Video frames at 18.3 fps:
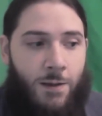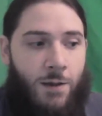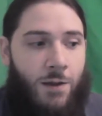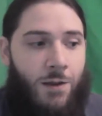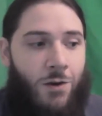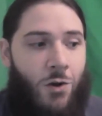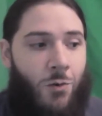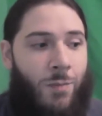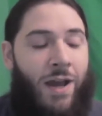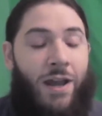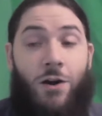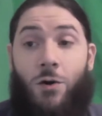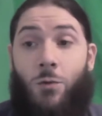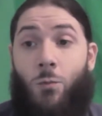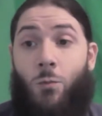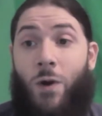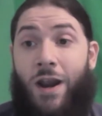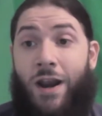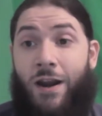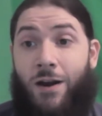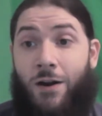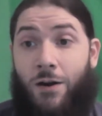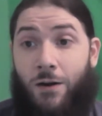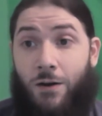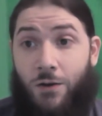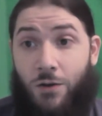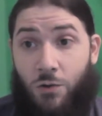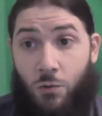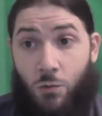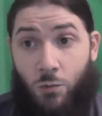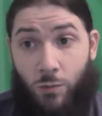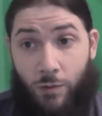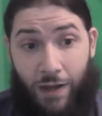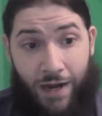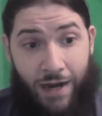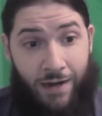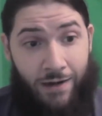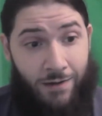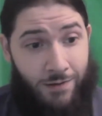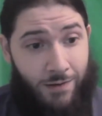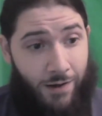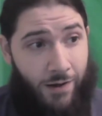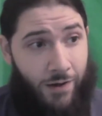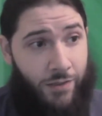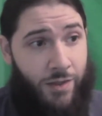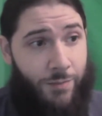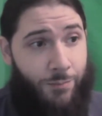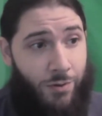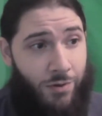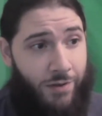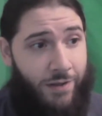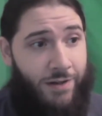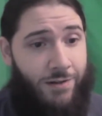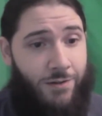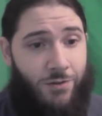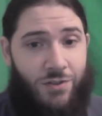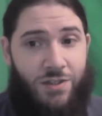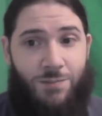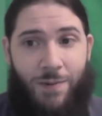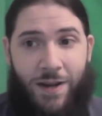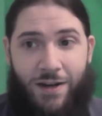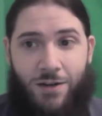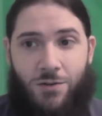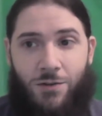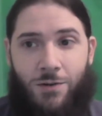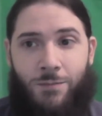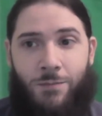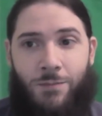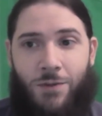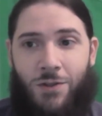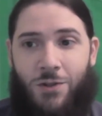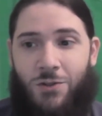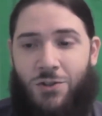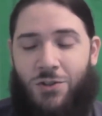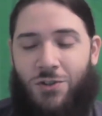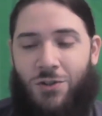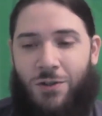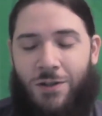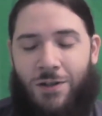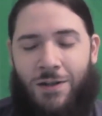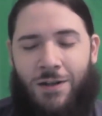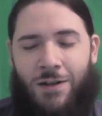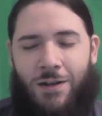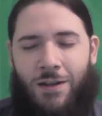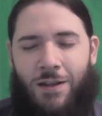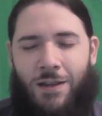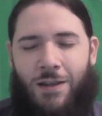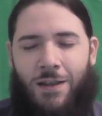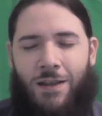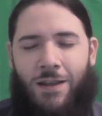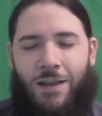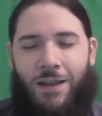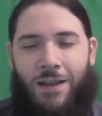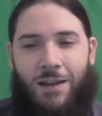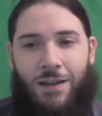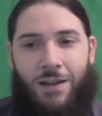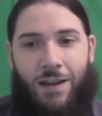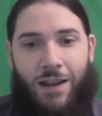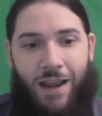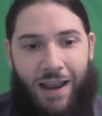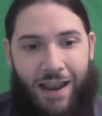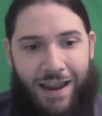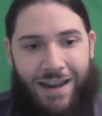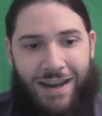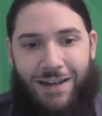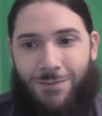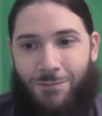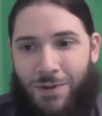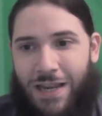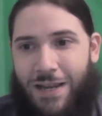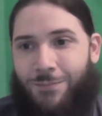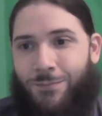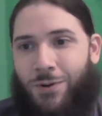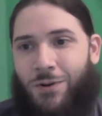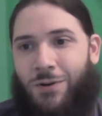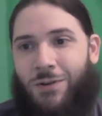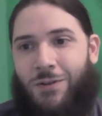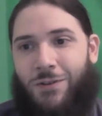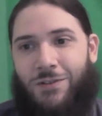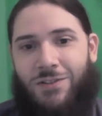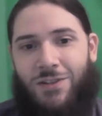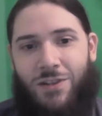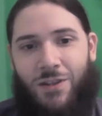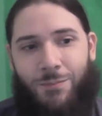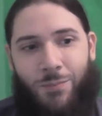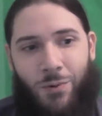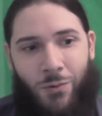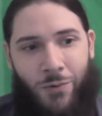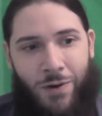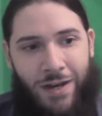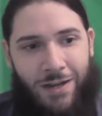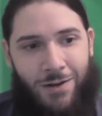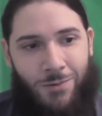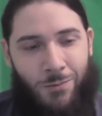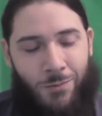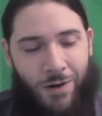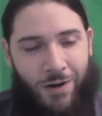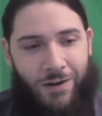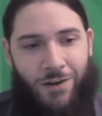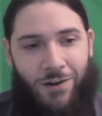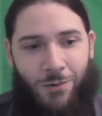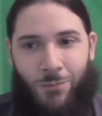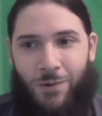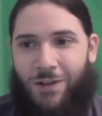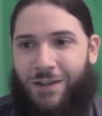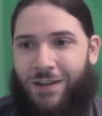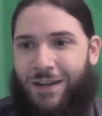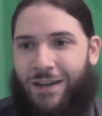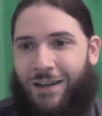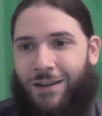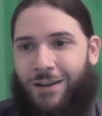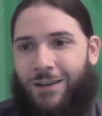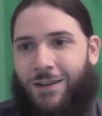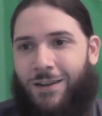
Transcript: no matter where you land on the political spectrum, you shouldn't hate people to the point where you're willing